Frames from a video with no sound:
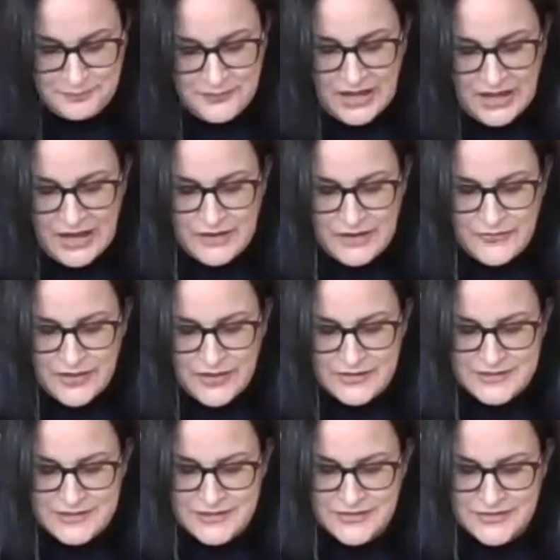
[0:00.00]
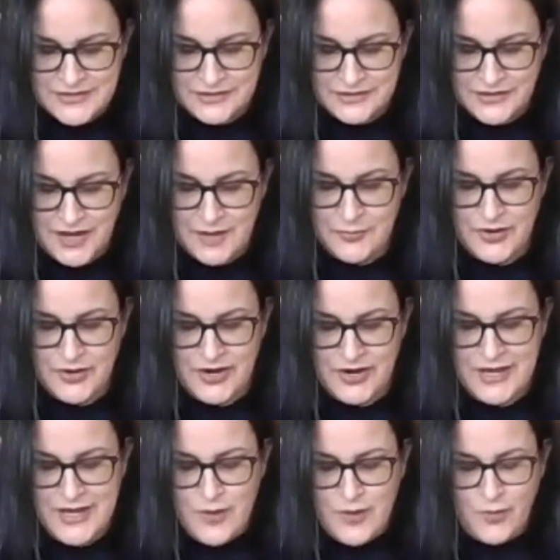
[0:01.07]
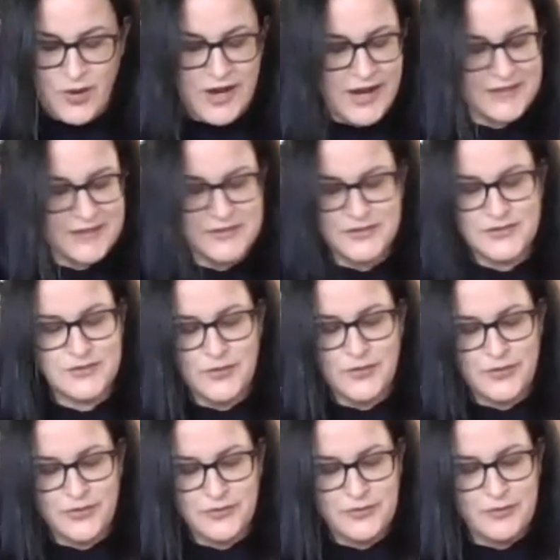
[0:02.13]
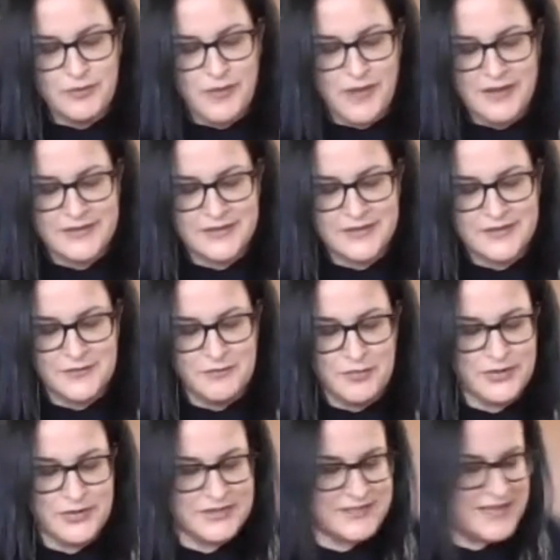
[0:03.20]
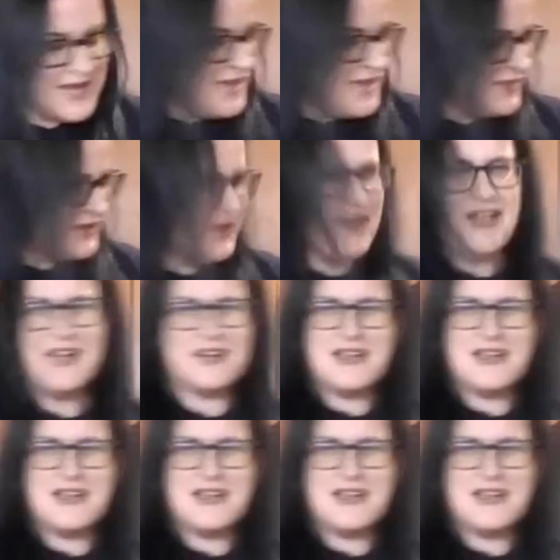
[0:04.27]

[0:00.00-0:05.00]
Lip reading: I volunteered in the library where I got to sort through boxes of books that all had